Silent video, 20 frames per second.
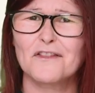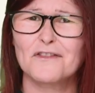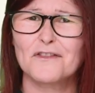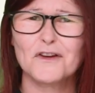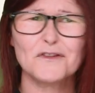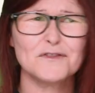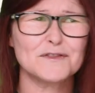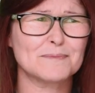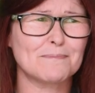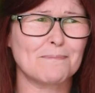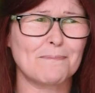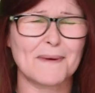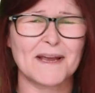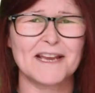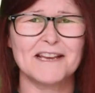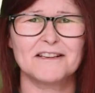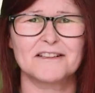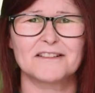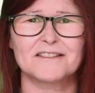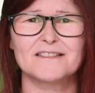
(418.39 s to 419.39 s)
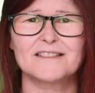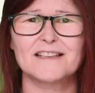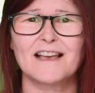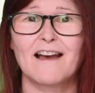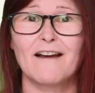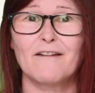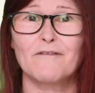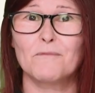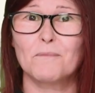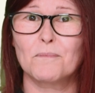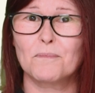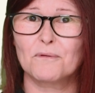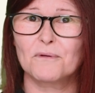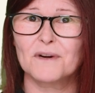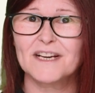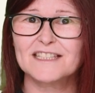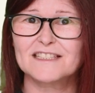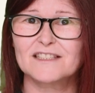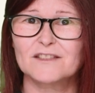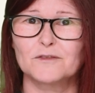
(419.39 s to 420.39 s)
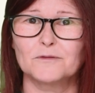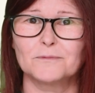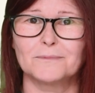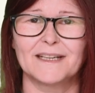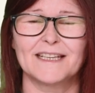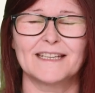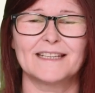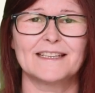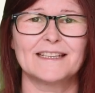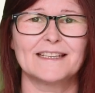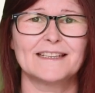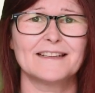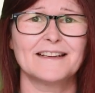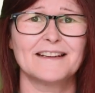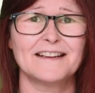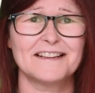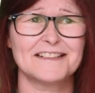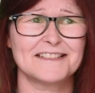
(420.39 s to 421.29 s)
Those bakers have pretzel making